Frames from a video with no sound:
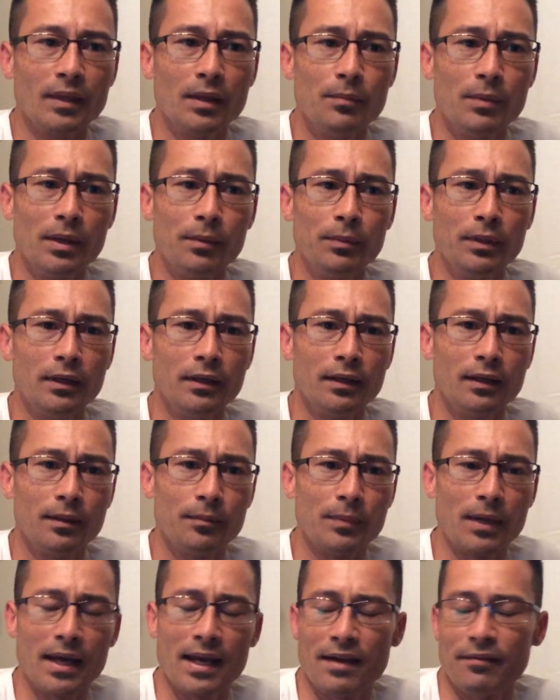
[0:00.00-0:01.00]
maybe
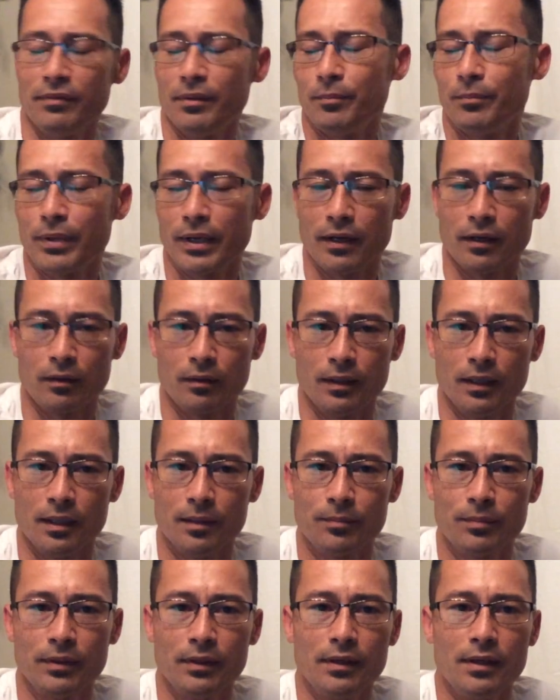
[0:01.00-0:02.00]
I have them pair
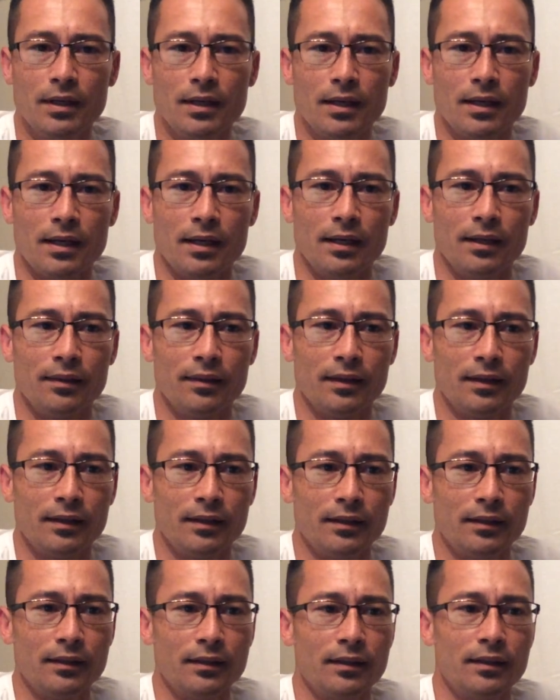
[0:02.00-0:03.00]
up and
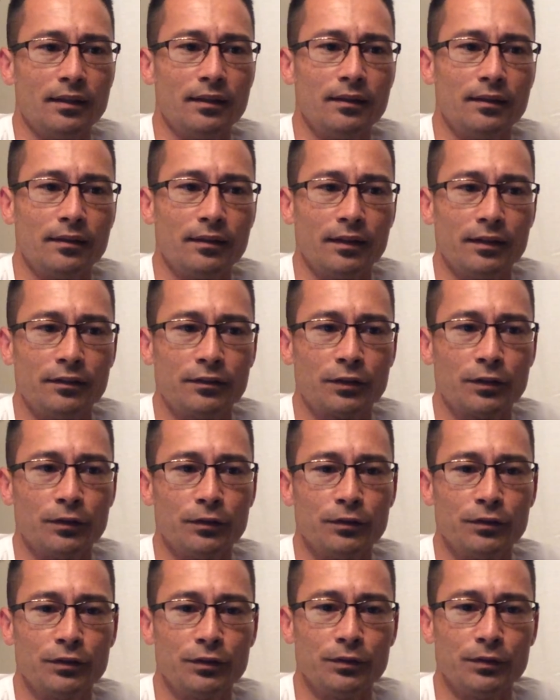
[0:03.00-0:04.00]
they
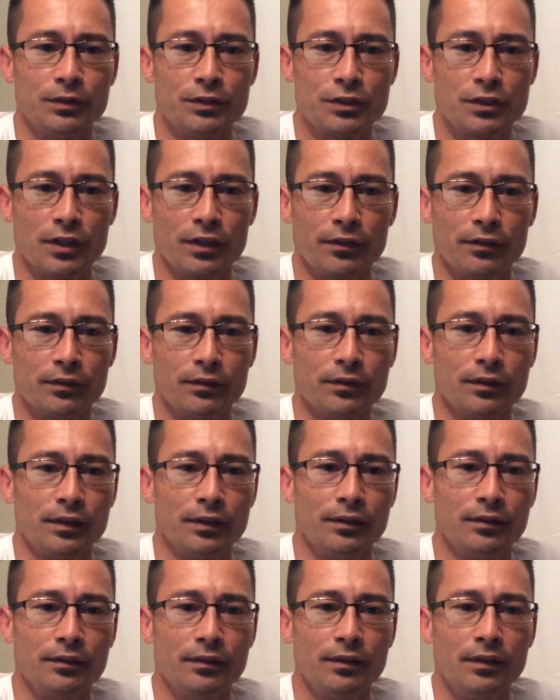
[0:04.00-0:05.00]
turn to each other
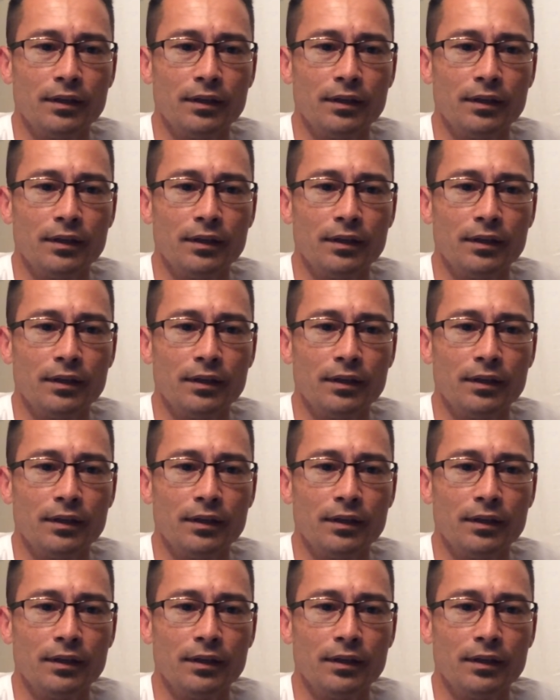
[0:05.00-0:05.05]
and